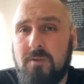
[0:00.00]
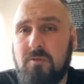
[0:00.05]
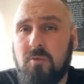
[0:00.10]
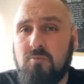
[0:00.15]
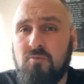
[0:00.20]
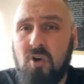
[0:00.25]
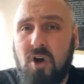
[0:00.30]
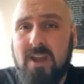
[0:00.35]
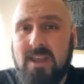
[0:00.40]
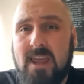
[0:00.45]
from
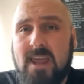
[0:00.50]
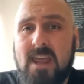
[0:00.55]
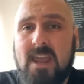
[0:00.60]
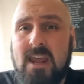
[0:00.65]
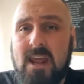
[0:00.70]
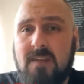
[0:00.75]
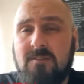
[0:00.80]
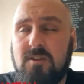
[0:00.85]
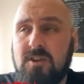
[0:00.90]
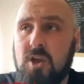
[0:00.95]
right here
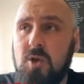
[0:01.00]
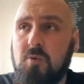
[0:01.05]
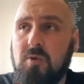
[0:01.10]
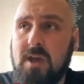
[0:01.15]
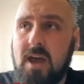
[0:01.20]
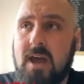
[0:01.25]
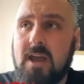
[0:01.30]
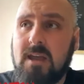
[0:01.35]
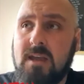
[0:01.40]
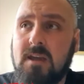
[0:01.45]
in the
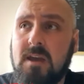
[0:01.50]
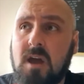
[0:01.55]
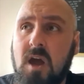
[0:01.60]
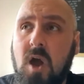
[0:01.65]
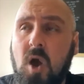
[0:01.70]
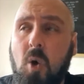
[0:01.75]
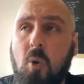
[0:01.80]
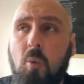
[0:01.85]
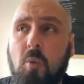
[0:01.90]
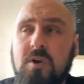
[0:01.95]
UK
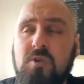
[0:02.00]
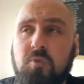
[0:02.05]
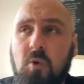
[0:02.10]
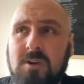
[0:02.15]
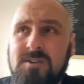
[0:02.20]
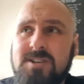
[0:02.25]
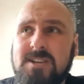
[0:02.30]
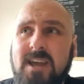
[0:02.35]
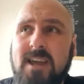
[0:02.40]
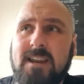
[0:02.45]
which
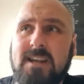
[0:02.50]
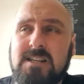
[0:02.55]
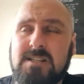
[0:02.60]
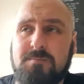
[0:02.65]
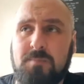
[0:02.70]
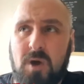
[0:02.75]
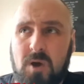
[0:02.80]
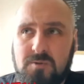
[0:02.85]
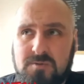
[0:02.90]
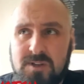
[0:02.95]
once again
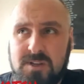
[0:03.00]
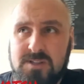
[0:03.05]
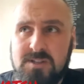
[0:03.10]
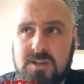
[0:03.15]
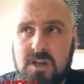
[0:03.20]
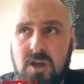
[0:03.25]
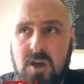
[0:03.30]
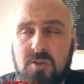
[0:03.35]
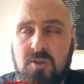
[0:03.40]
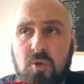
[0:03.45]
exposes
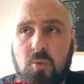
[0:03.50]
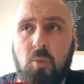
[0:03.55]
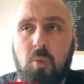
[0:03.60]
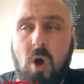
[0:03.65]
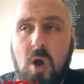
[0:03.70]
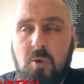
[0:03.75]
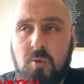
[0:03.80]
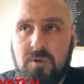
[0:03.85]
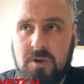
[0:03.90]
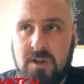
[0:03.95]
that
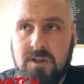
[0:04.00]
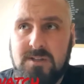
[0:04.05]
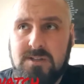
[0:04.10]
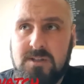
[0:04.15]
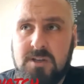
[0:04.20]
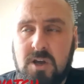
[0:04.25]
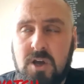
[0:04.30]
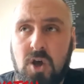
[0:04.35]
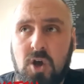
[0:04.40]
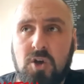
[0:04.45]
wokeness,
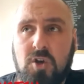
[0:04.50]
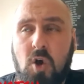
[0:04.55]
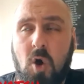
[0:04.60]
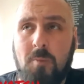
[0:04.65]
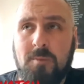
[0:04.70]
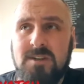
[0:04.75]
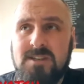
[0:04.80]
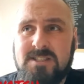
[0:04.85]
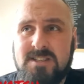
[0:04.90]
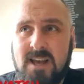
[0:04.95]

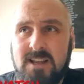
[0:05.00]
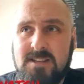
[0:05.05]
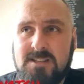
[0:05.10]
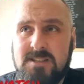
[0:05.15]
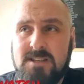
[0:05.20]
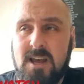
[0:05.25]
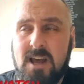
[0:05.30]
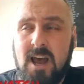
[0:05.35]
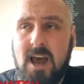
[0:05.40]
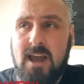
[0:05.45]
common
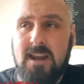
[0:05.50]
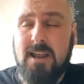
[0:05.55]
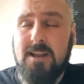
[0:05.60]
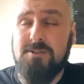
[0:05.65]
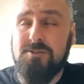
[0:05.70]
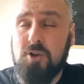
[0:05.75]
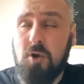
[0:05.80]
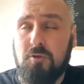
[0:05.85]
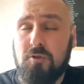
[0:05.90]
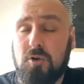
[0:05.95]
sense and
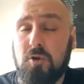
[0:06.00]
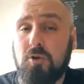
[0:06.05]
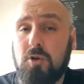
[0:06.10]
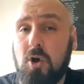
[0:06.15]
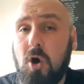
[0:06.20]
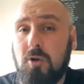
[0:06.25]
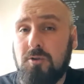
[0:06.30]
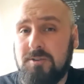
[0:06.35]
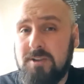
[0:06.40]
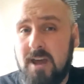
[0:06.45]
historical
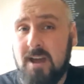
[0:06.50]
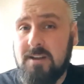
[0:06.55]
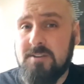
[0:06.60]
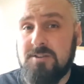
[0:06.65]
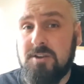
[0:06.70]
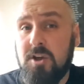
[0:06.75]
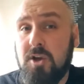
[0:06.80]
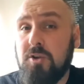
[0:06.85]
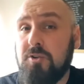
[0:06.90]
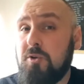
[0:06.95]

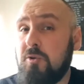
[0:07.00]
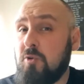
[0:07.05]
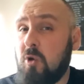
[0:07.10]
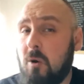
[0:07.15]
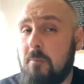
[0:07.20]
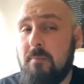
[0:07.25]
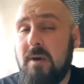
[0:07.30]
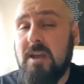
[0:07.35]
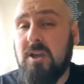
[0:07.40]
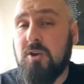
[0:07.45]
context do
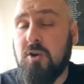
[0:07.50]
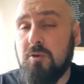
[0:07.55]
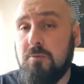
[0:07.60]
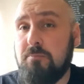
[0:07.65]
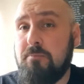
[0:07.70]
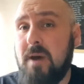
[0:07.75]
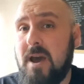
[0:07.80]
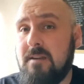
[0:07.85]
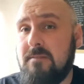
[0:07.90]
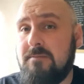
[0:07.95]
not make
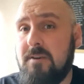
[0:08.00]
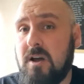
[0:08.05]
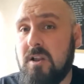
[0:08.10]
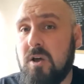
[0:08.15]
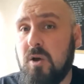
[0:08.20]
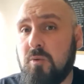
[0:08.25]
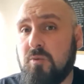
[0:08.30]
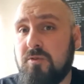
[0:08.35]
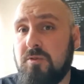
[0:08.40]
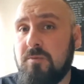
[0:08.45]
good
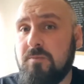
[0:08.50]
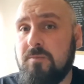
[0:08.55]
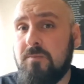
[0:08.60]
bedfellows.